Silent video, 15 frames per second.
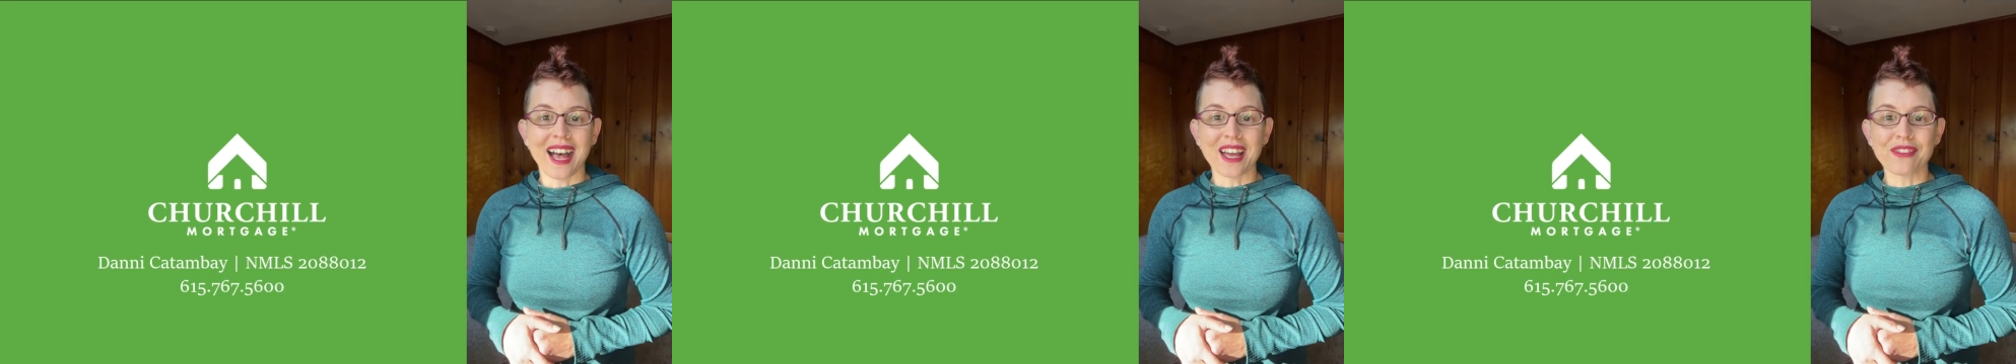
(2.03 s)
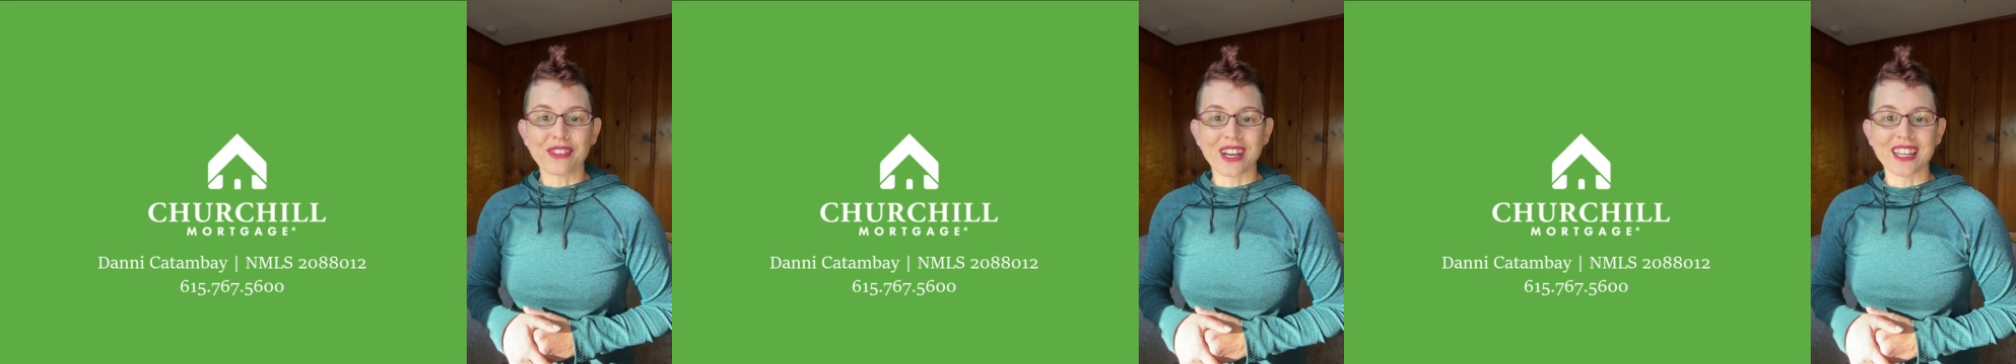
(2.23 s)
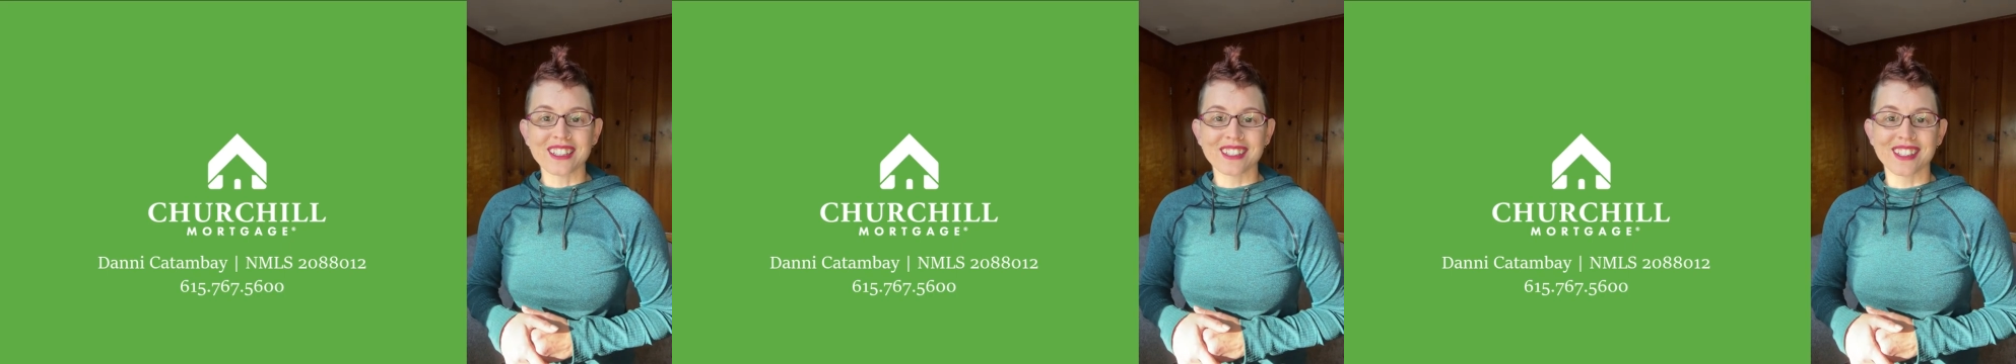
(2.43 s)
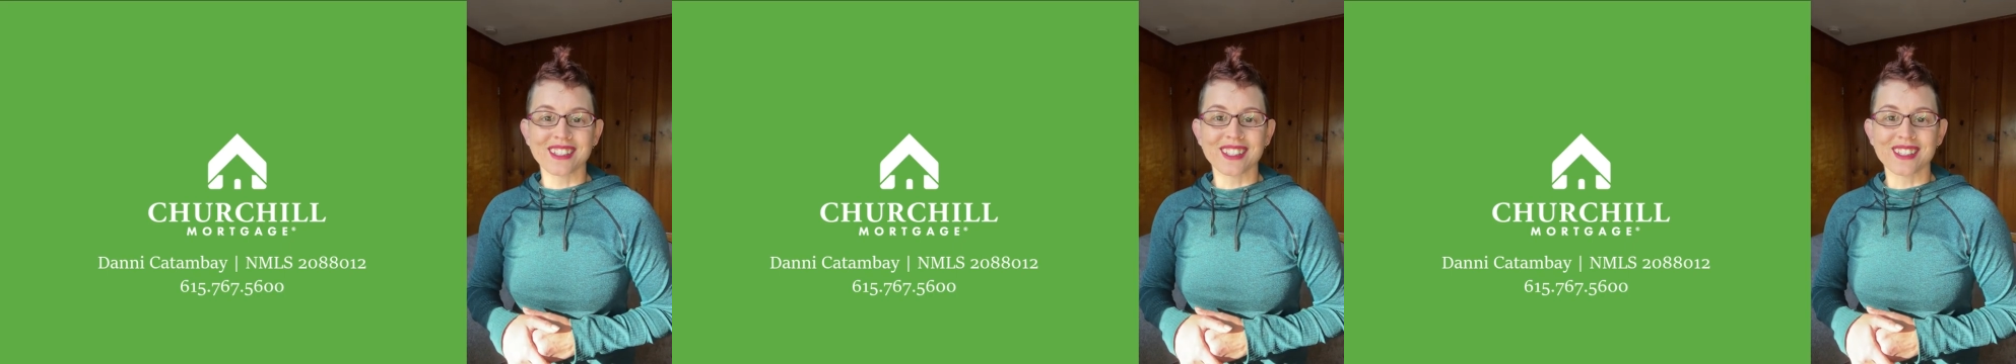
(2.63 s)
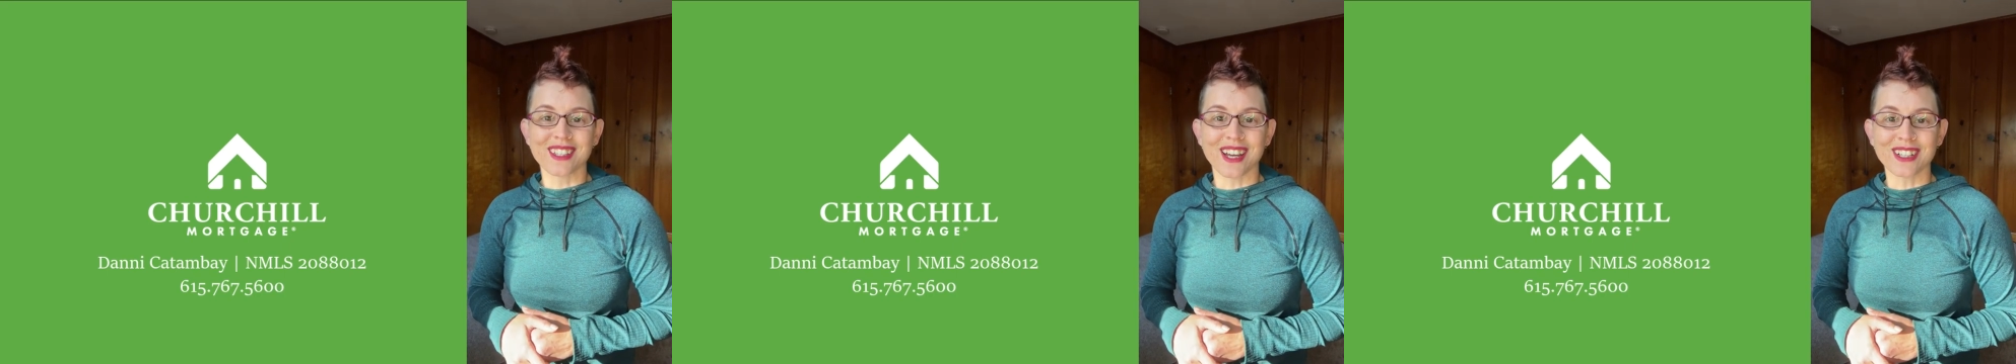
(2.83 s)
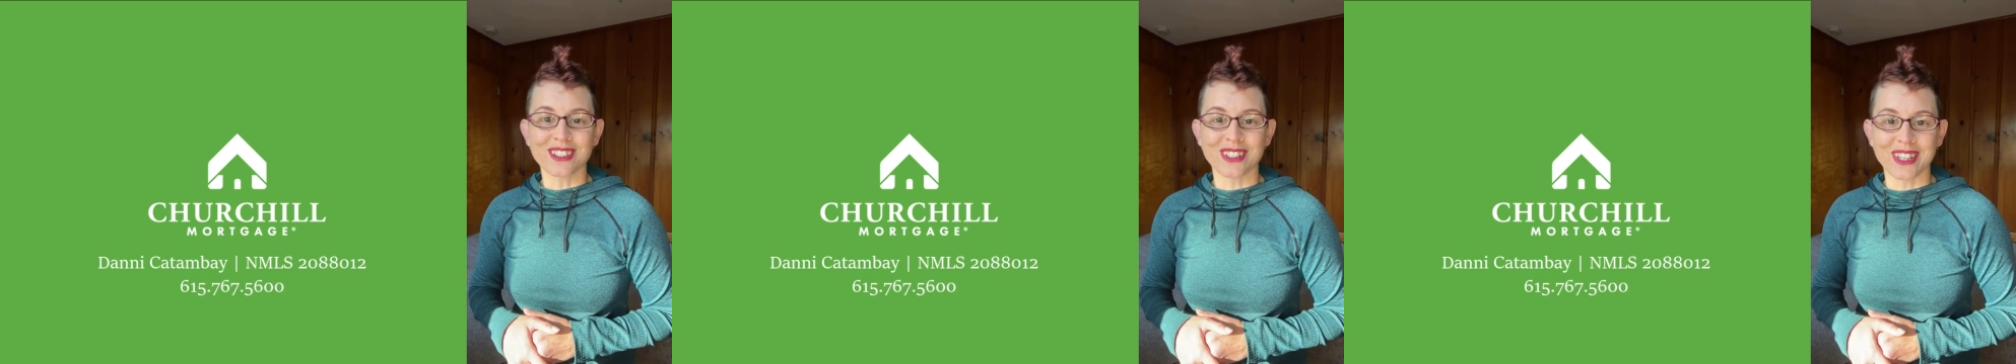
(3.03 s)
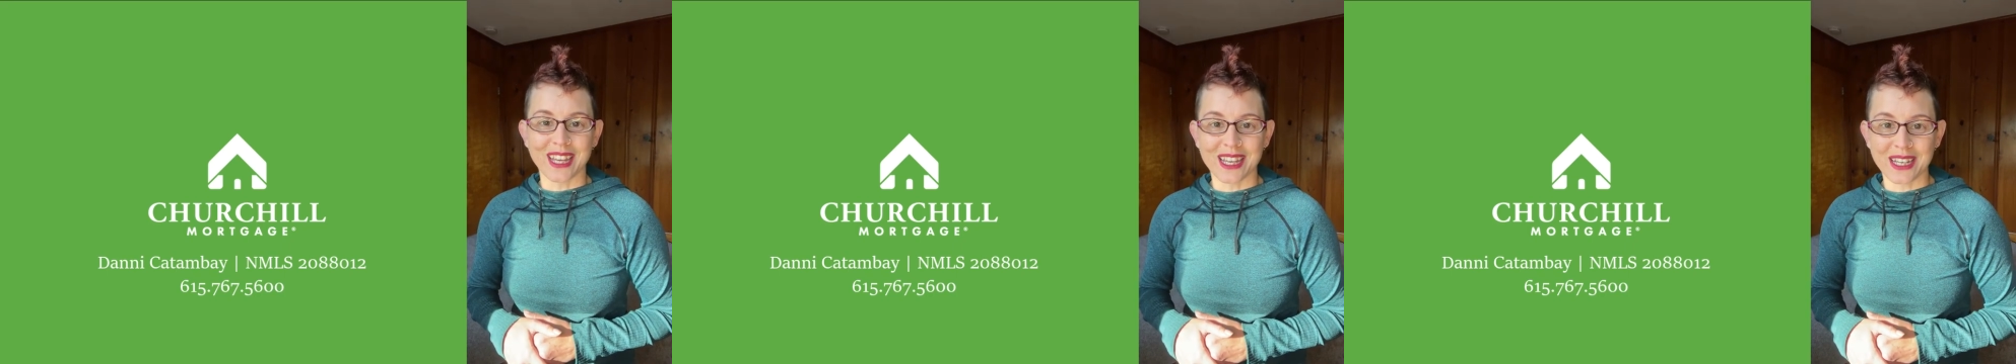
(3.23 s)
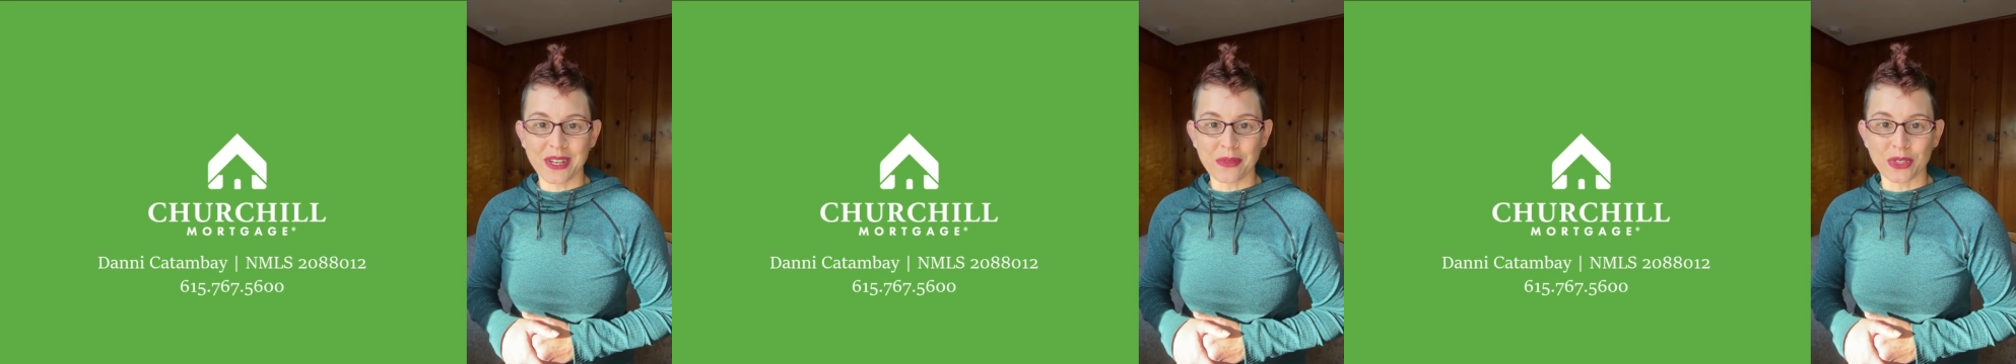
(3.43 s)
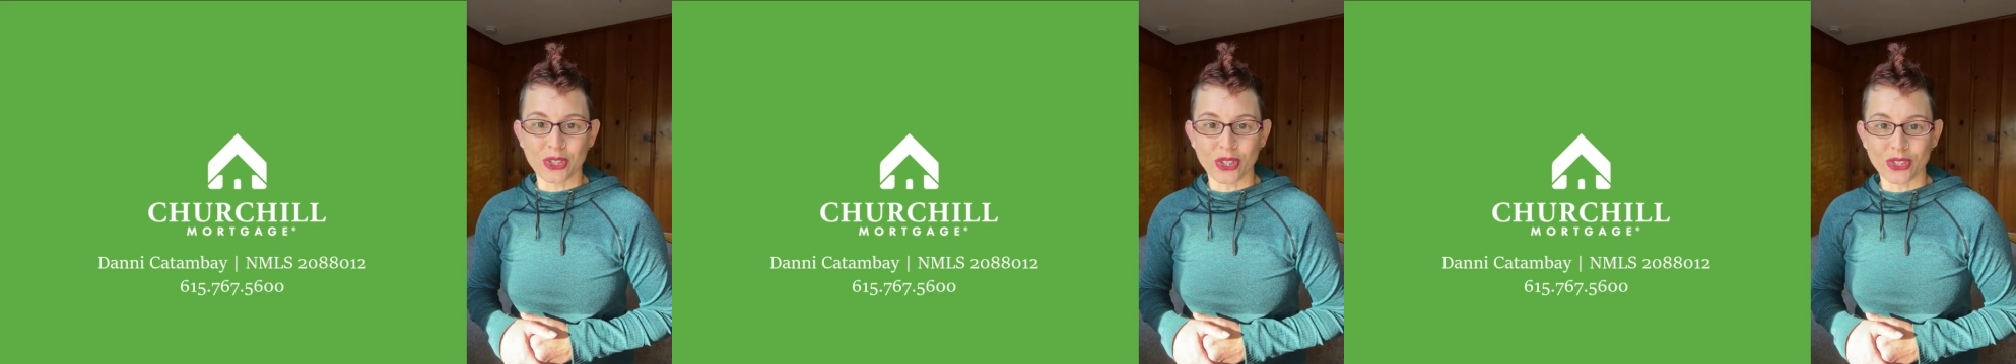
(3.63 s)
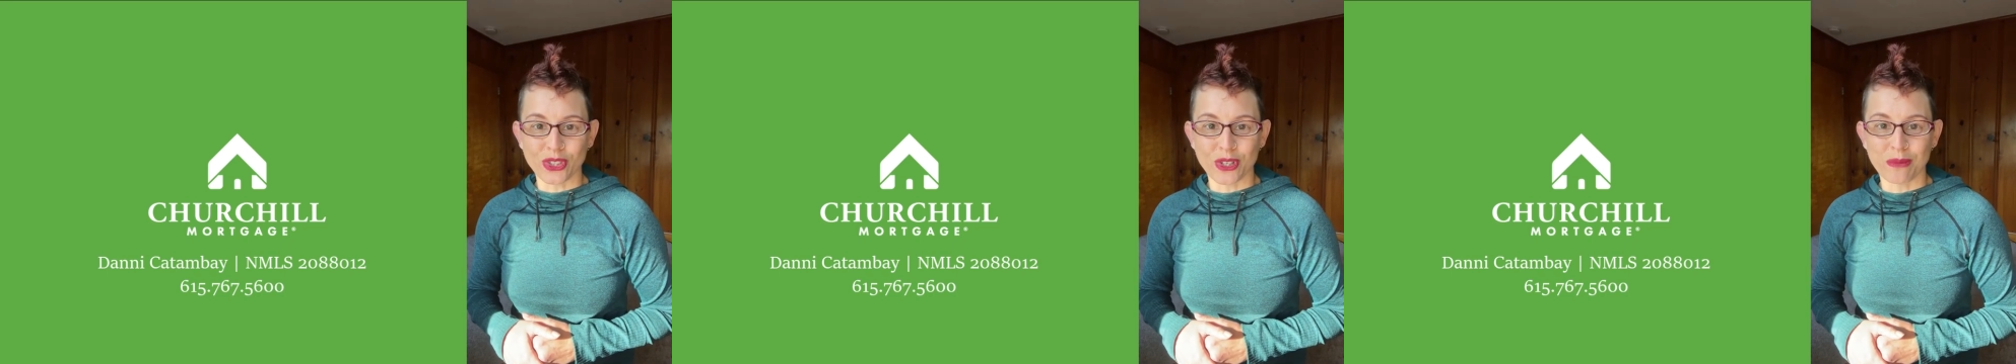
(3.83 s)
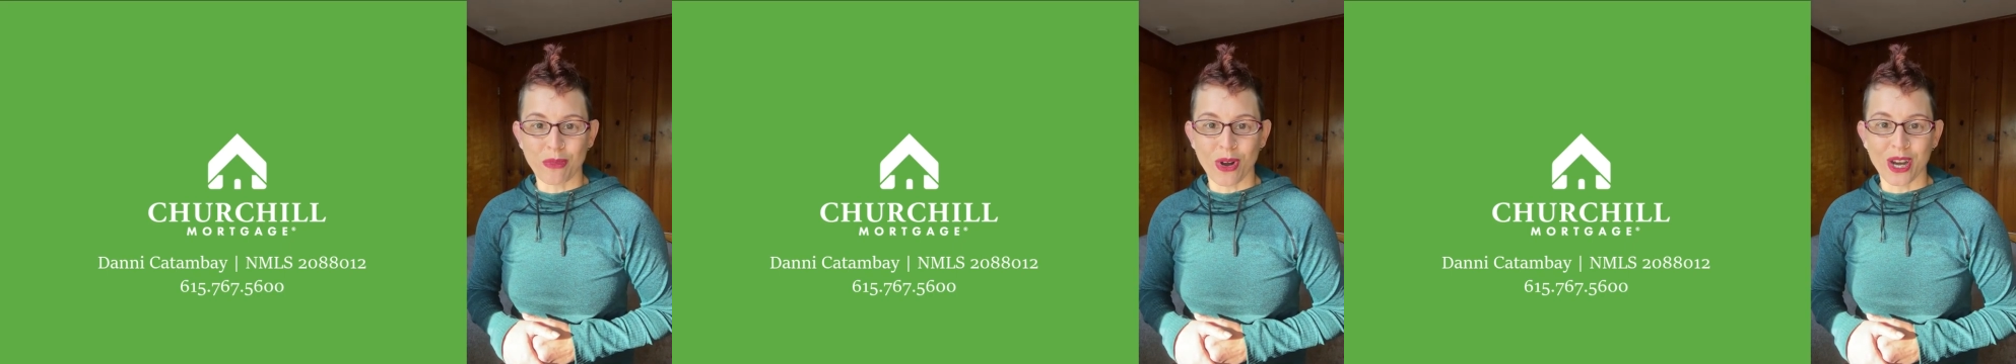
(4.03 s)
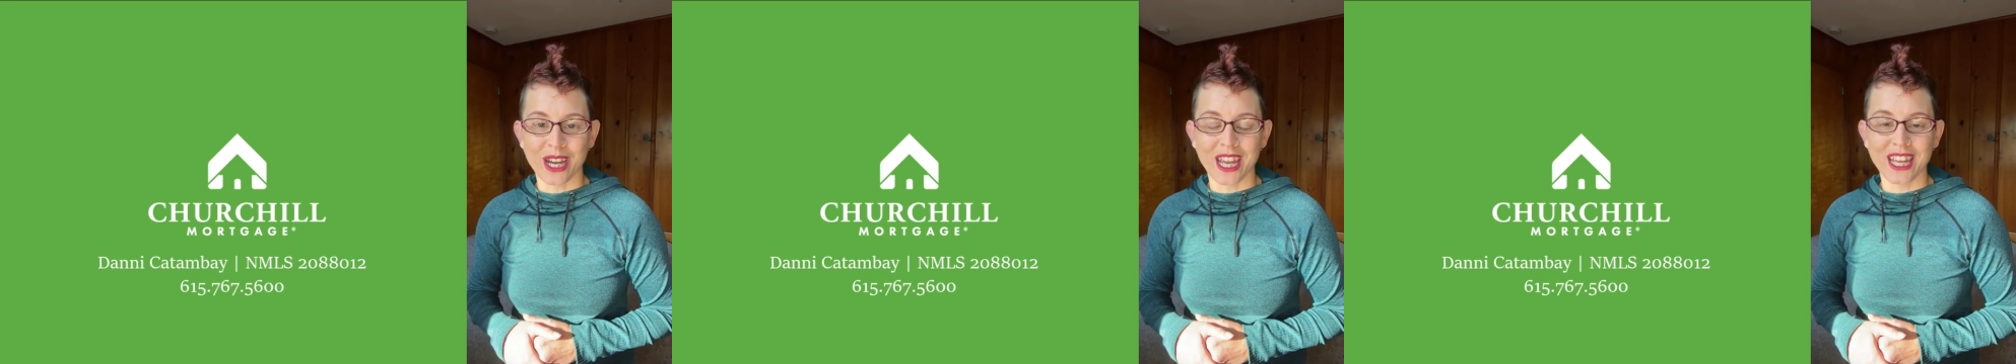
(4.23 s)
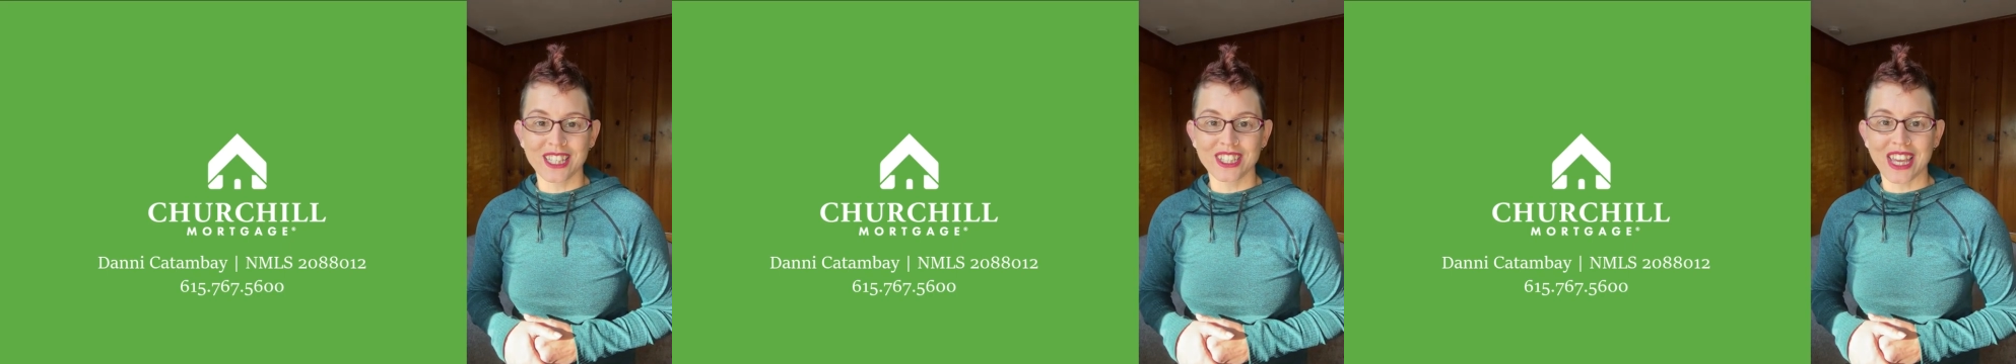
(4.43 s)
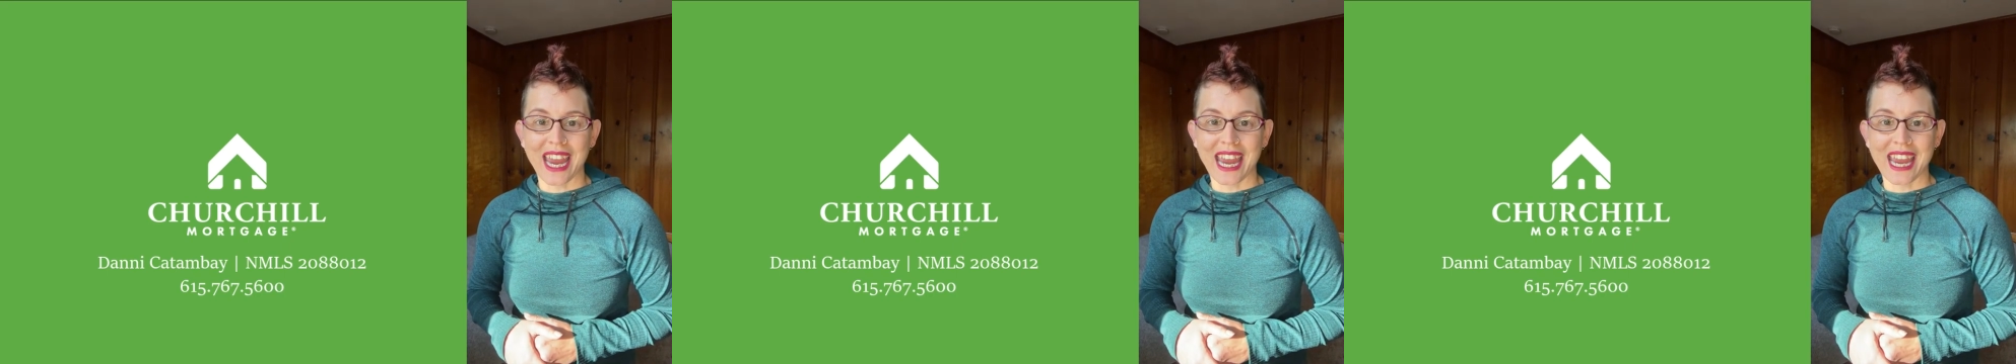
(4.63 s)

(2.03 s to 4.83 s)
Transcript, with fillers: Hi, friends. This is Dr. Danni with Churchill Mortgage,